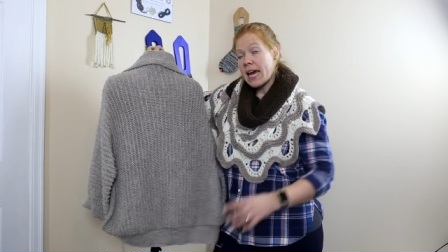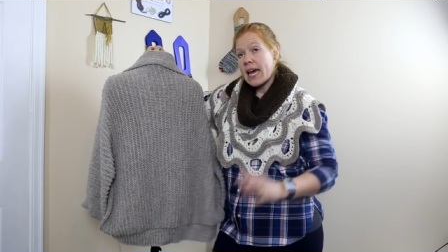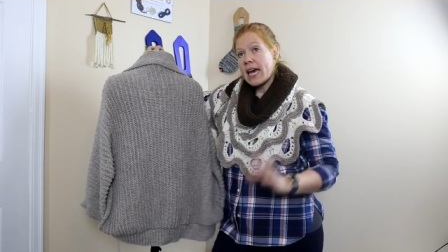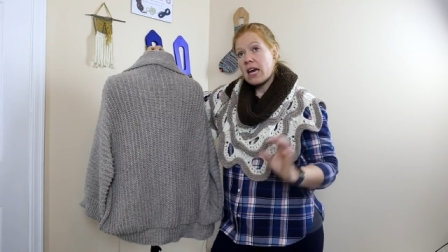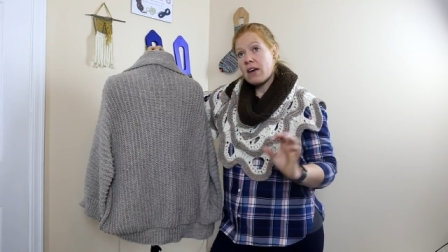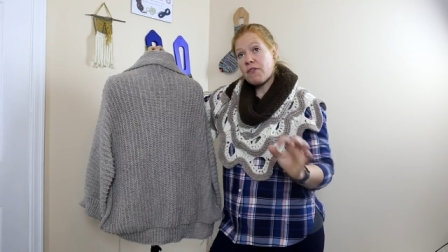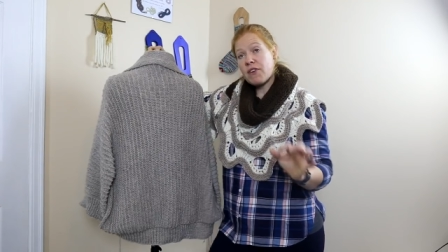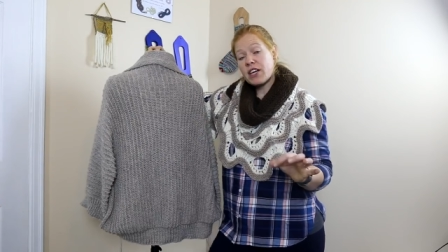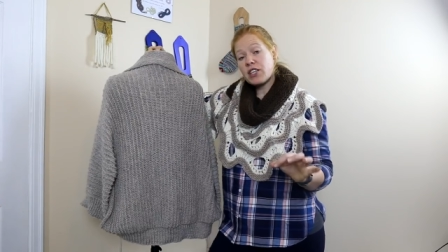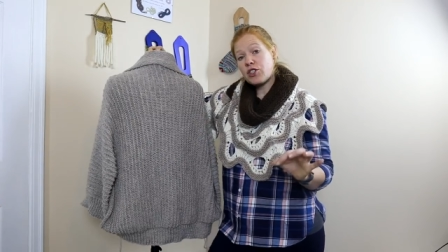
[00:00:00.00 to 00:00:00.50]

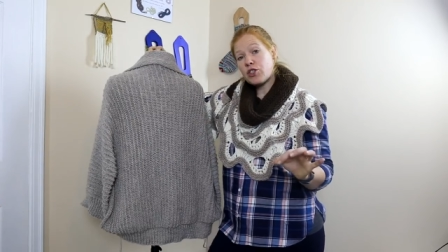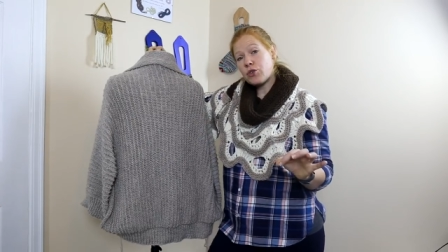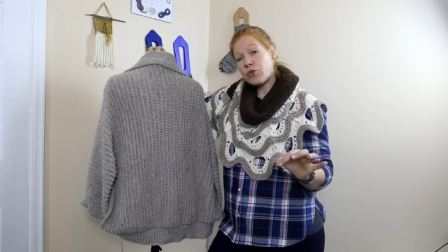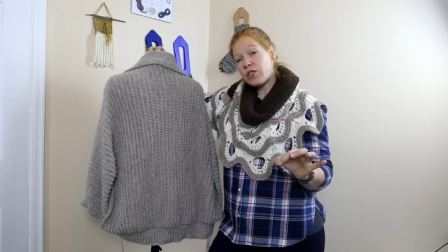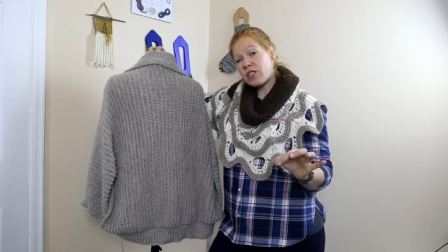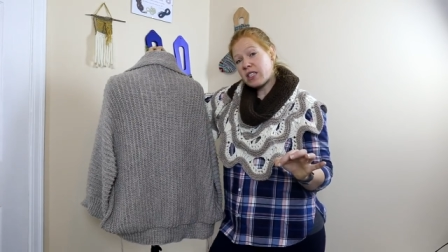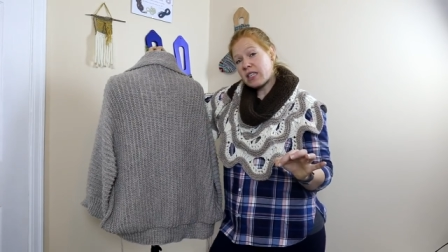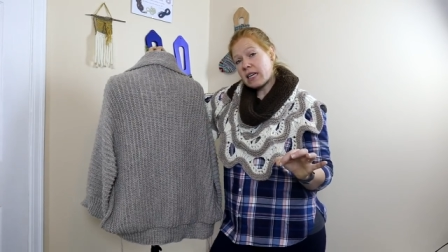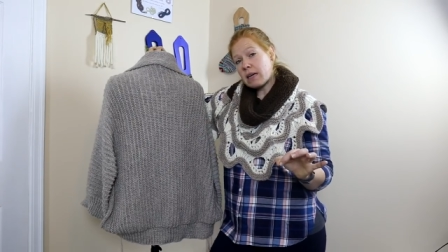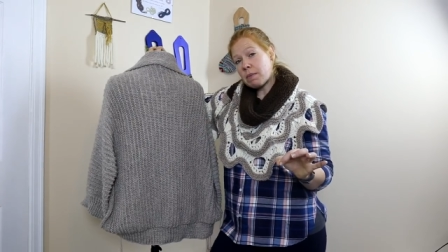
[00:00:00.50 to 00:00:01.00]
If I do
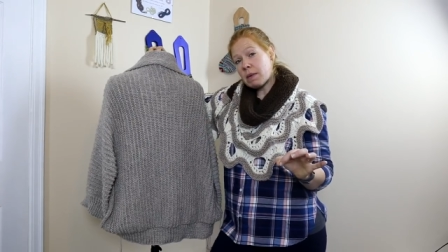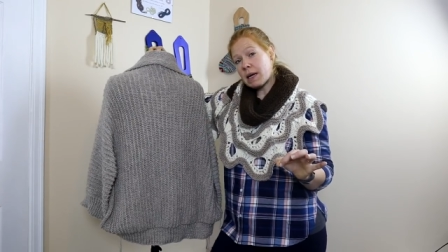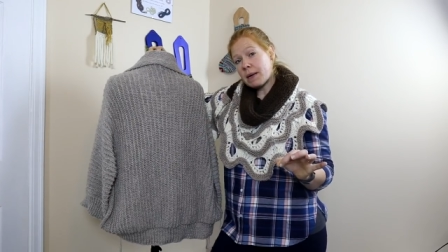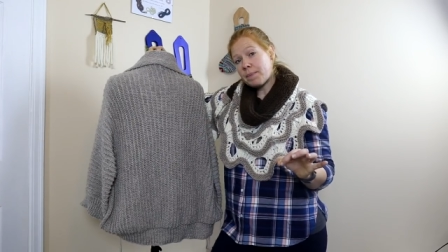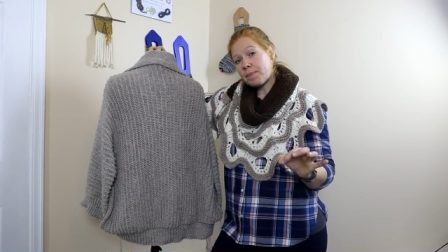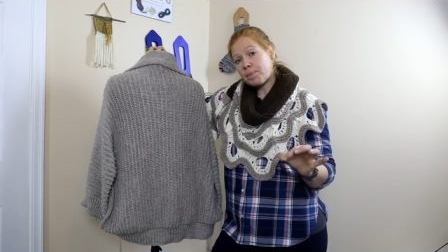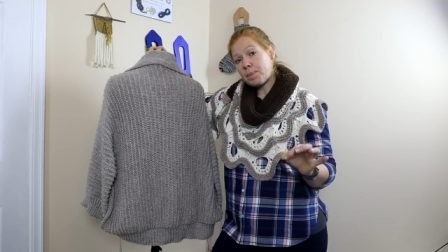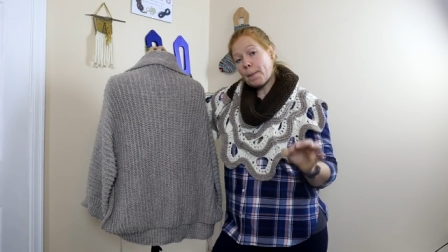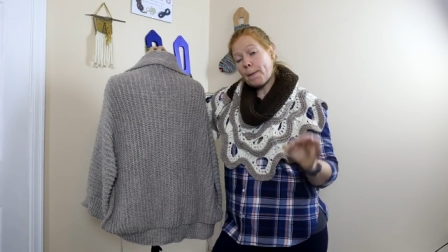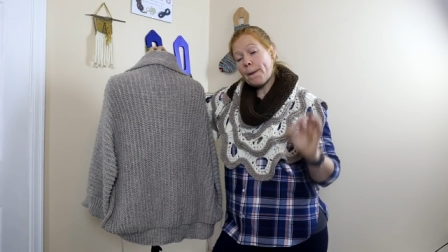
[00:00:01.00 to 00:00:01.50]
steam it
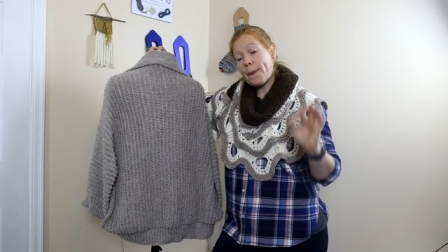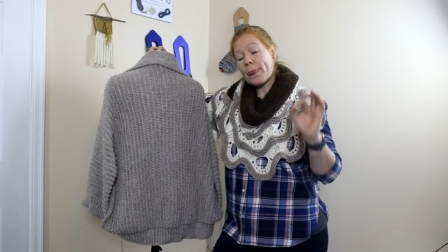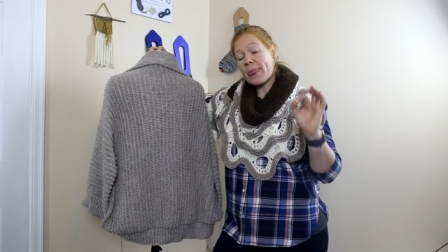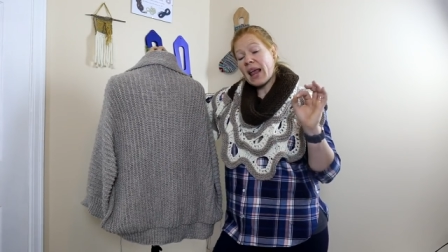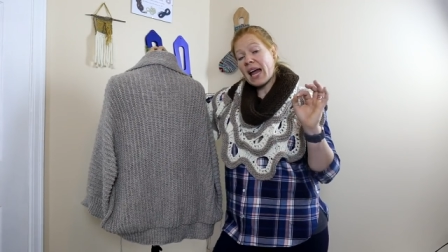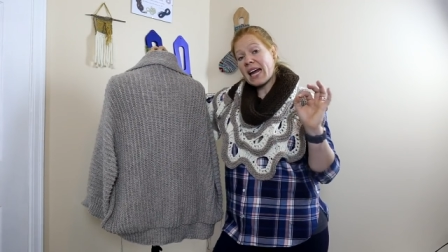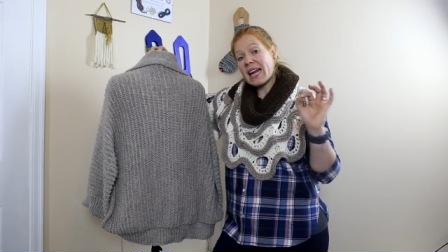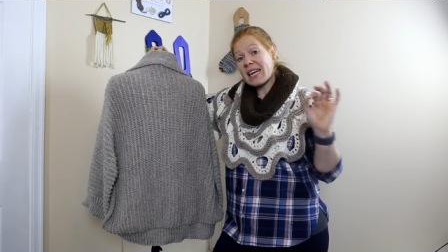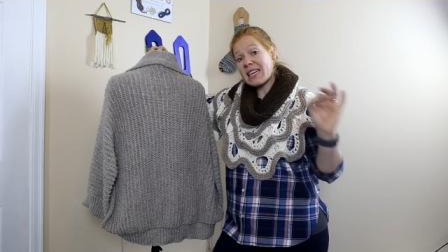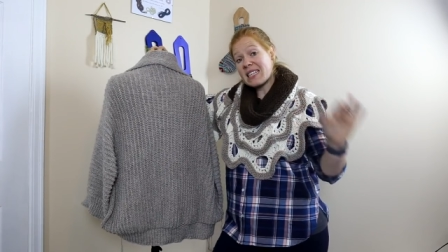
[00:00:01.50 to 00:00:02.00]

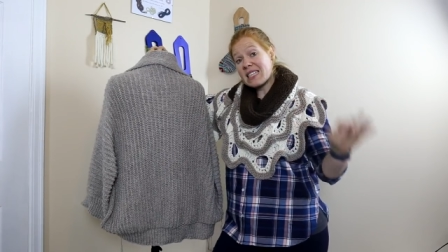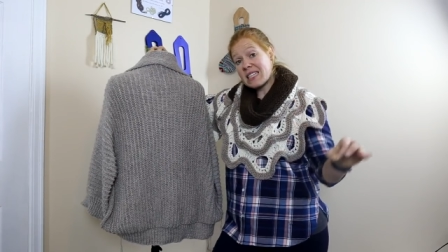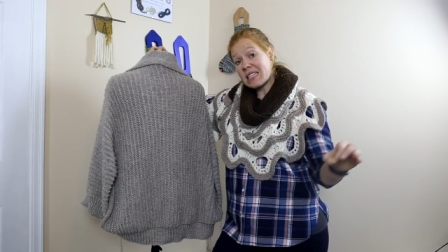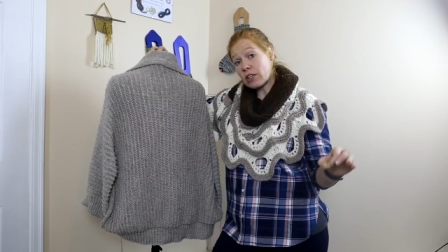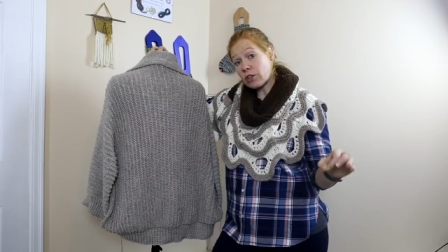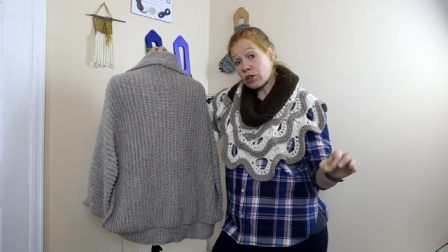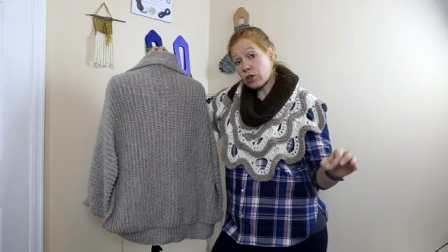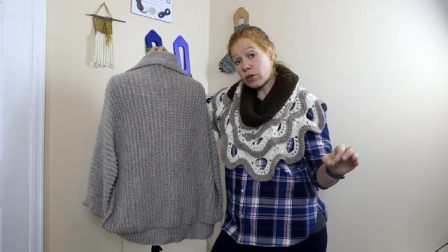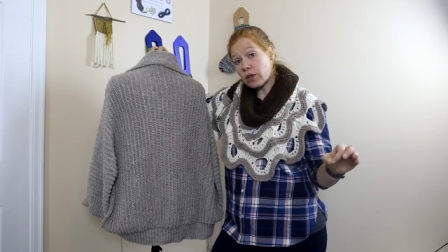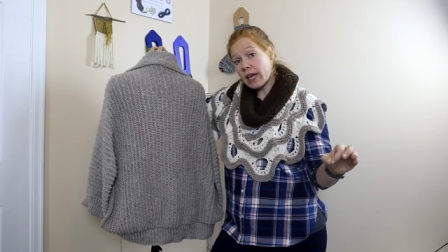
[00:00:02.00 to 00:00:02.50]
and I
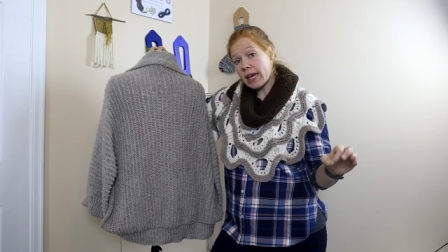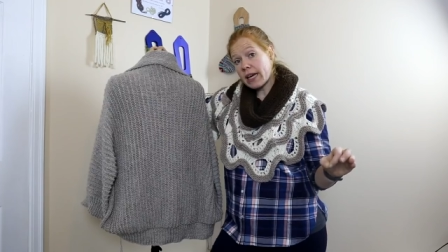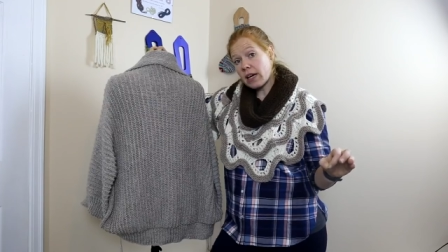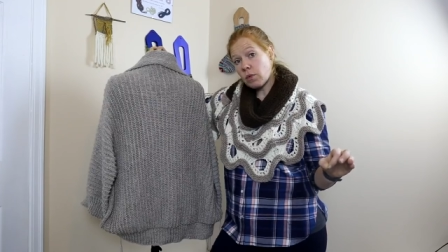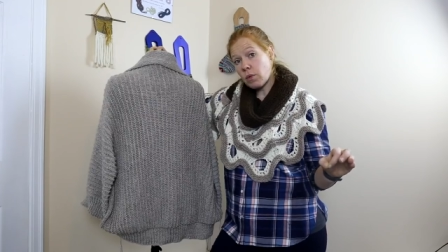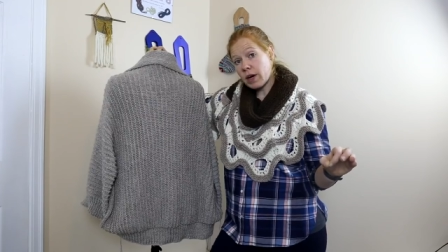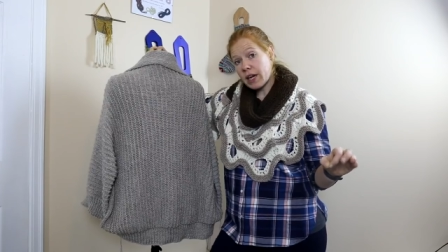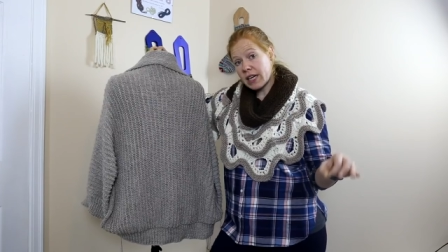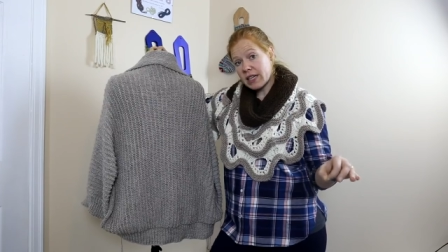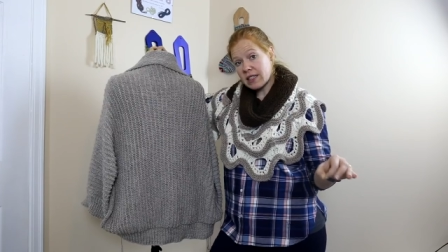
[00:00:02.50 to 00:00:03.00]
still don't
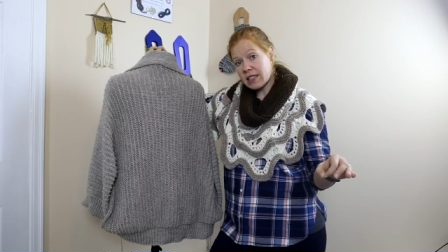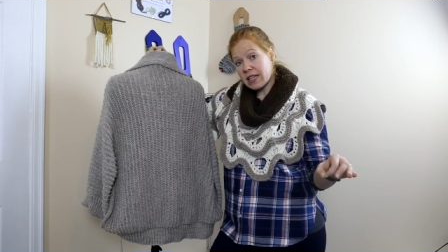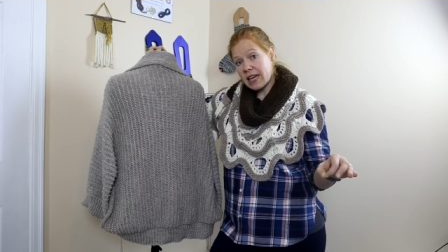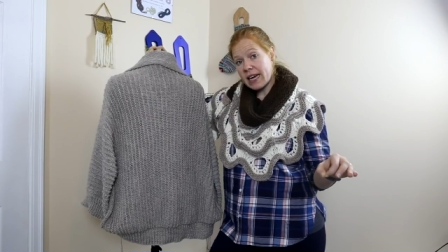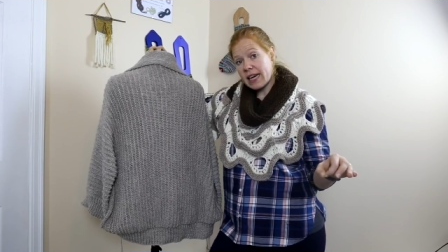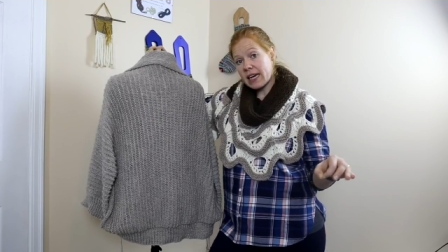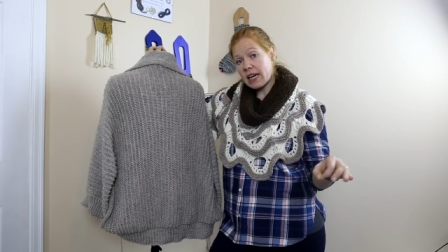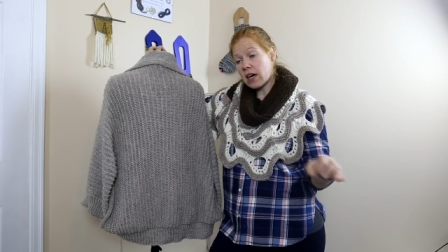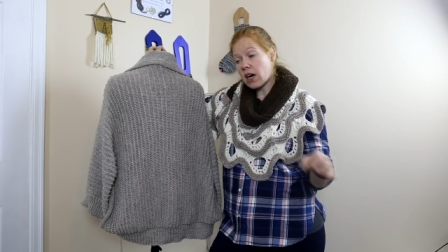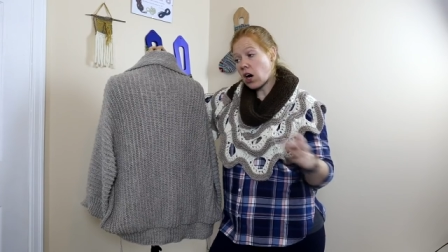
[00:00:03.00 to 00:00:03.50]
like what it's
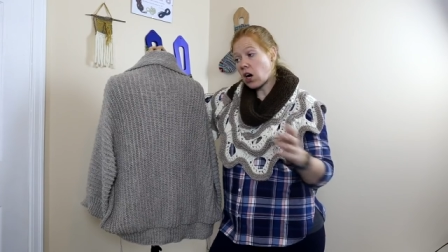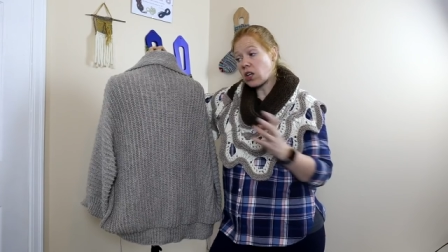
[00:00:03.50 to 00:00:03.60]
like,